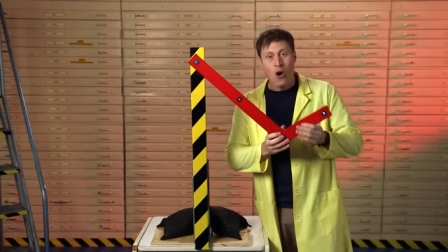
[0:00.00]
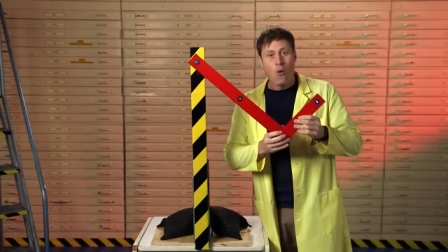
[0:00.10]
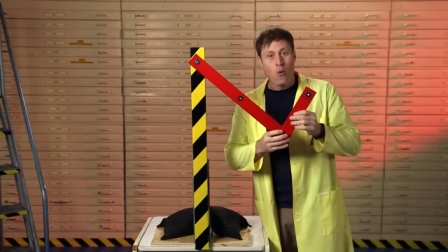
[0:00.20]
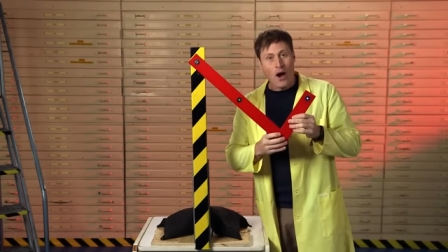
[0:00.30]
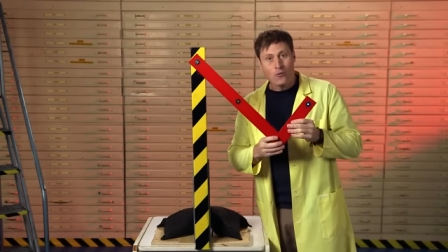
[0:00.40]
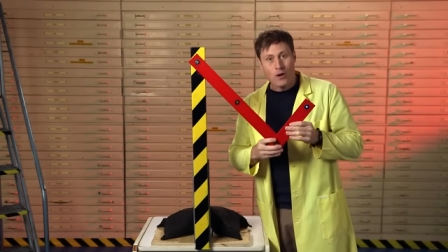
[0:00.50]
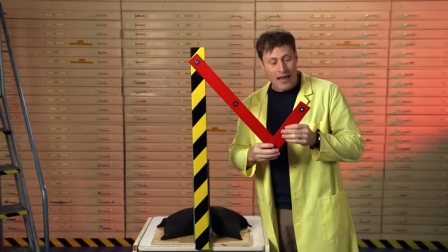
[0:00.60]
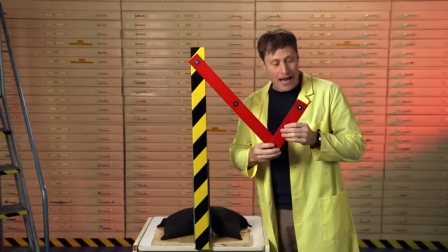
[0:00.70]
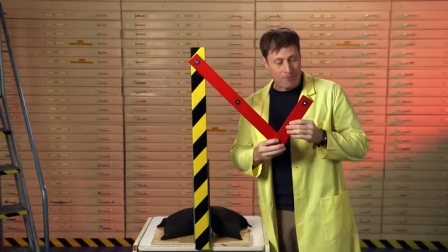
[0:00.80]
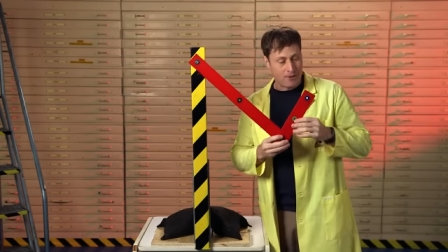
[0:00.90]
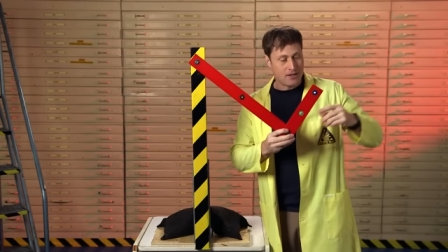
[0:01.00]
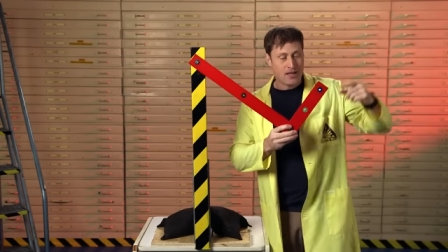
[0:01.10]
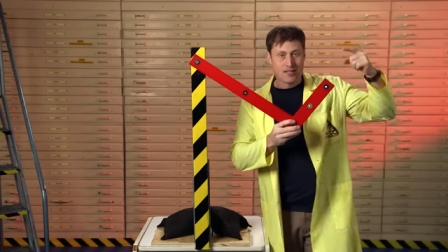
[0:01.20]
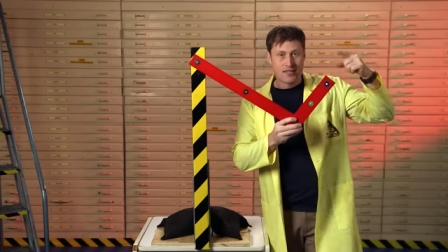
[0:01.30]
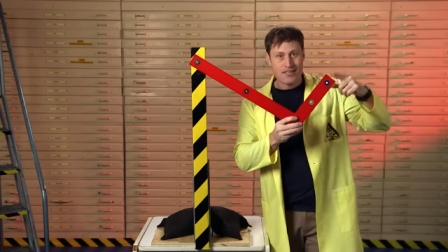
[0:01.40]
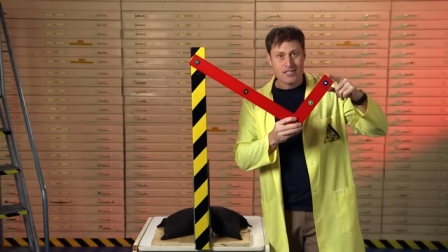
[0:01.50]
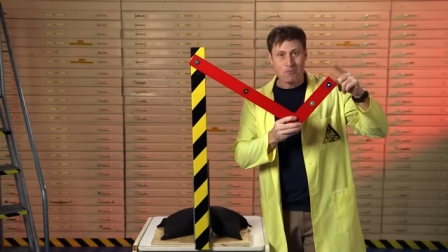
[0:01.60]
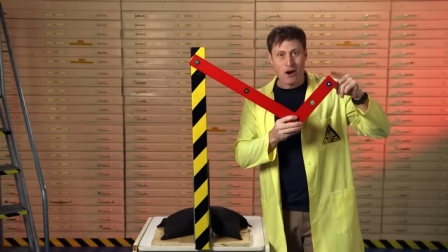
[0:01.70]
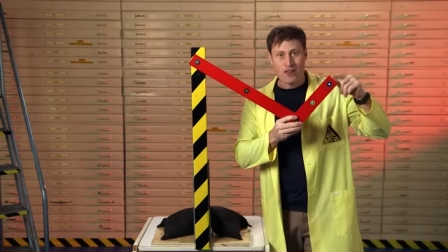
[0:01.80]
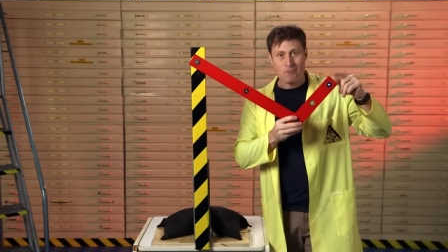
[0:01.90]
What will happen to this
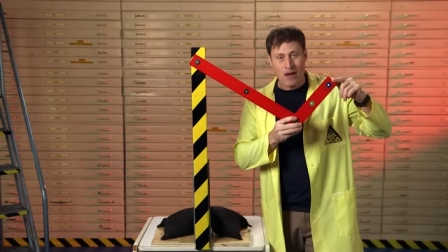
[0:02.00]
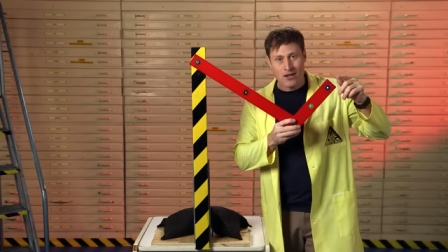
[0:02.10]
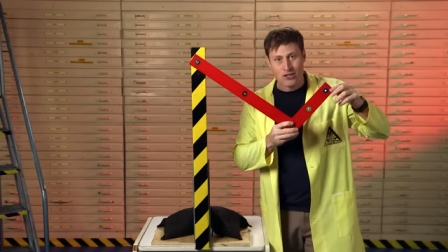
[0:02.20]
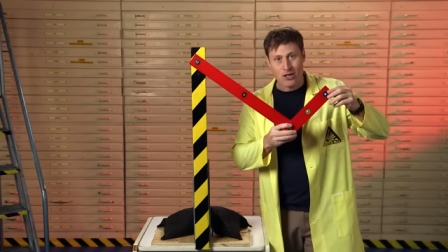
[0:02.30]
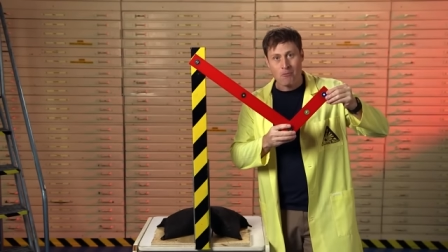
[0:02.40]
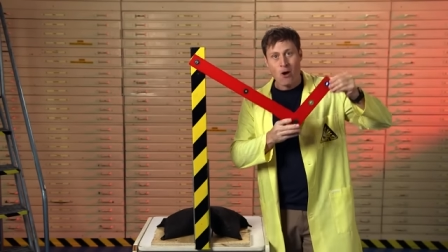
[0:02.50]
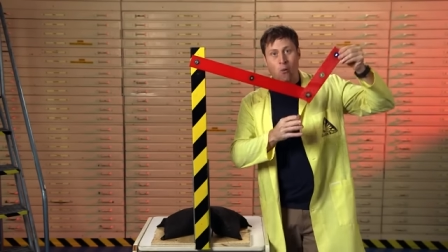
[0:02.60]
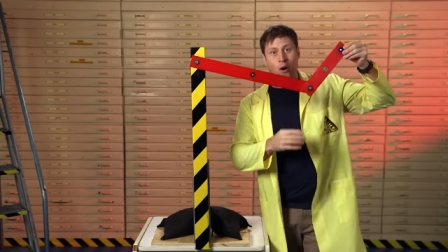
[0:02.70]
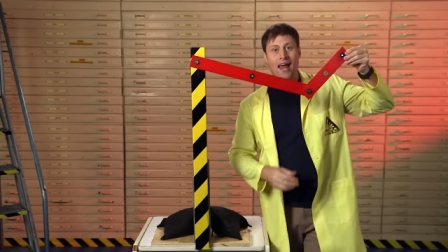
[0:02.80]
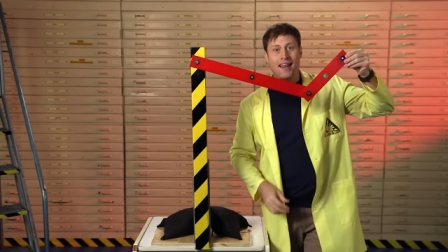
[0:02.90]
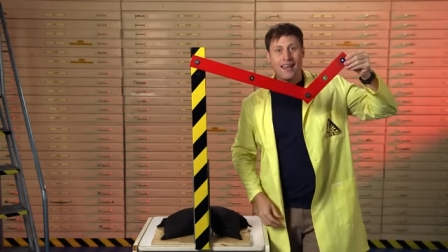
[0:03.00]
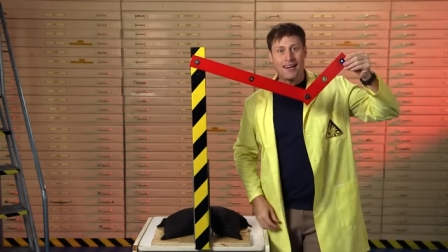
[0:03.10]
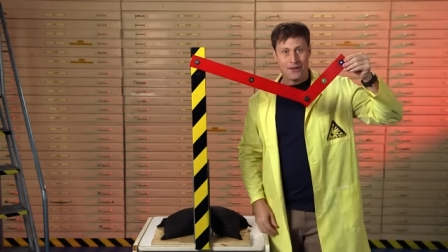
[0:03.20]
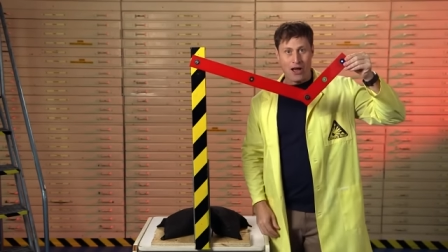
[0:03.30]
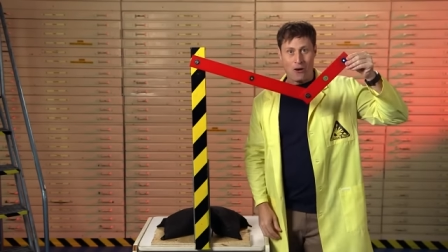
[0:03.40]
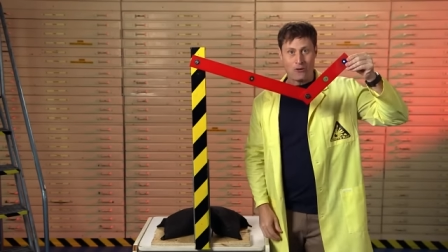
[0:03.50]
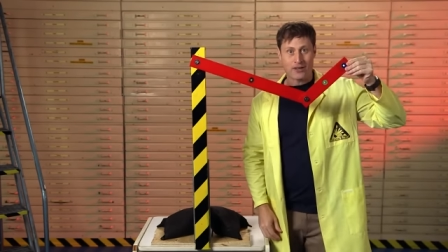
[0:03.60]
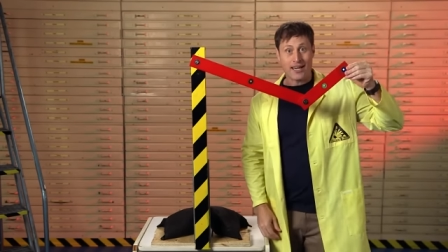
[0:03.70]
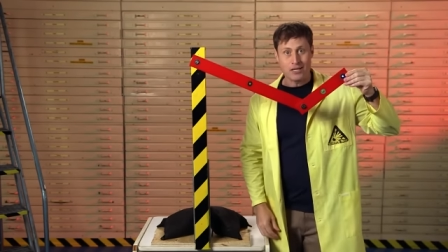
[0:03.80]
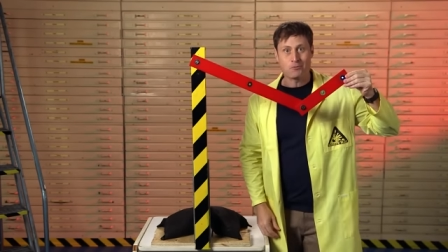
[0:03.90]
part of the pendulum when I let it go?
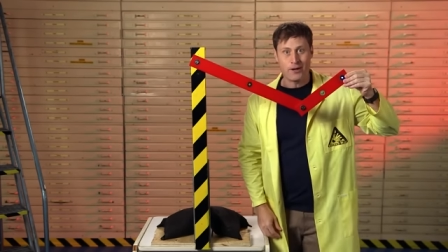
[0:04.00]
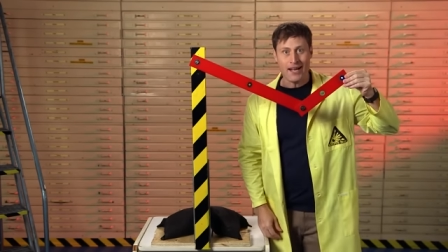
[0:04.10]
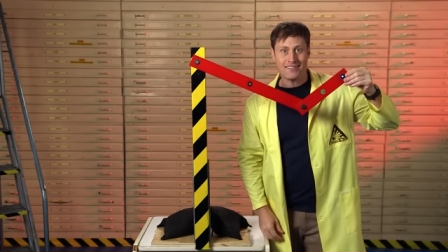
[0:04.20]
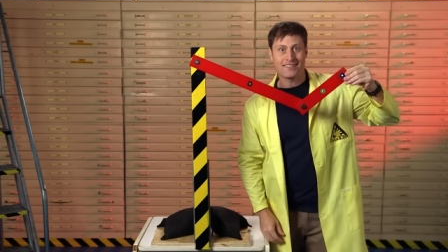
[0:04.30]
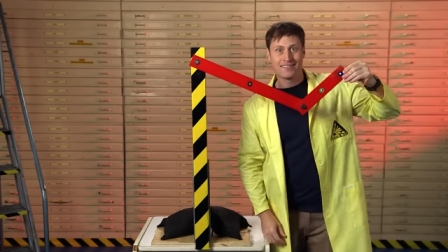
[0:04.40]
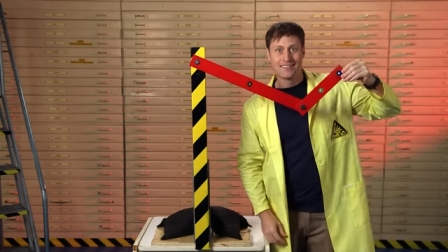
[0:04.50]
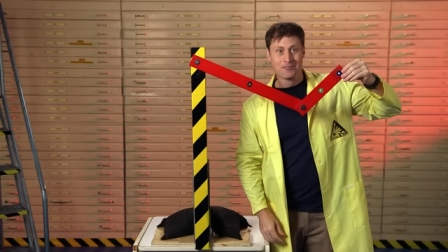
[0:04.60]
Can you predict?